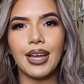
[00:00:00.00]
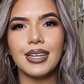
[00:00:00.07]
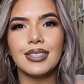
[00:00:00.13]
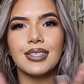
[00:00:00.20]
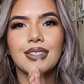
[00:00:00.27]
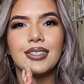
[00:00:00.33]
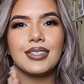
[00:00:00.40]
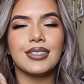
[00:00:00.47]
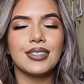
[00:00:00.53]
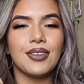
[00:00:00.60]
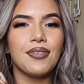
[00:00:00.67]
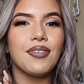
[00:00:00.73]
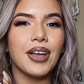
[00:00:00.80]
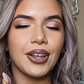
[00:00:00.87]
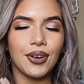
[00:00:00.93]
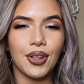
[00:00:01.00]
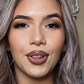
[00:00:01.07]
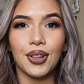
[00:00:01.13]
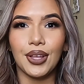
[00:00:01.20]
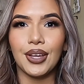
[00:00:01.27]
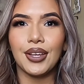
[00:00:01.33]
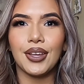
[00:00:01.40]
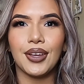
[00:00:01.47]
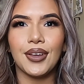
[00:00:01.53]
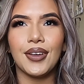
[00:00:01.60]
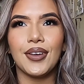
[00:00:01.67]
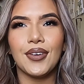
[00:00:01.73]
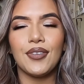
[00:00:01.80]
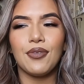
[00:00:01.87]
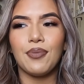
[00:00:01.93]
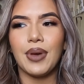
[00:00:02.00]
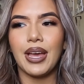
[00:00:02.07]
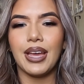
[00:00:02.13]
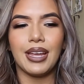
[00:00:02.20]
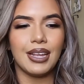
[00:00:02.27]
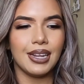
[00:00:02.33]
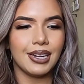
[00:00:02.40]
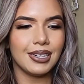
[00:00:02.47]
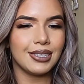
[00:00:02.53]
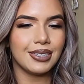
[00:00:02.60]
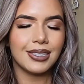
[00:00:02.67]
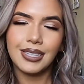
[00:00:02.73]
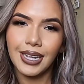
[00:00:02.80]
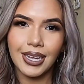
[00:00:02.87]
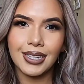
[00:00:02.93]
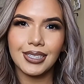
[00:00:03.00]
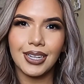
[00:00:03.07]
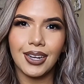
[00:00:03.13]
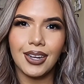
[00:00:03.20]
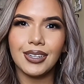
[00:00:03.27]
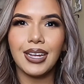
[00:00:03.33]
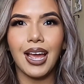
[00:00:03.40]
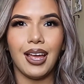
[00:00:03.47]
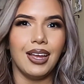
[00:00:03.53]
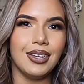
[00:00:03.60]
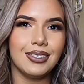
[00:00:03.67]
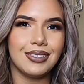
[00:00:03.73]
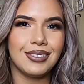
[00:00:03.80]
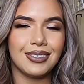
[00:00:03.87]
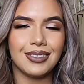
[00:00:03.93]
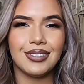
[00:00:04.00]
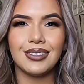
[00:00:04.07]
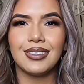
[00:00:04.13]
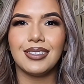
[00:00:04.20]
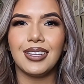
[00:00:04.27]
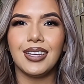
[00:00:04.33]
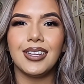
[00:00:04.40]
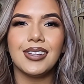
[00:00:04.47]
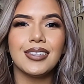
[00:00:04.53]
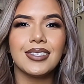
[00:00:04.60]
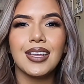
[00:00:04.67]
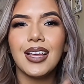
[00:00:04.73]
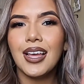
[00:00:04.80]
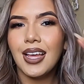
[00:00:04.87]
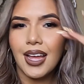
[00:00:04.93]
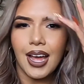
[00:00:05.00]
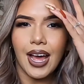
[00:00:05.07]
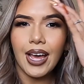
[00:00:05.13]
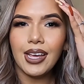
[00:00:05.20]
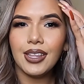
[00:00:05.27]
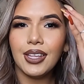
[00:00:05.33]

guys, so this is the final look of my TikTok hacks things. I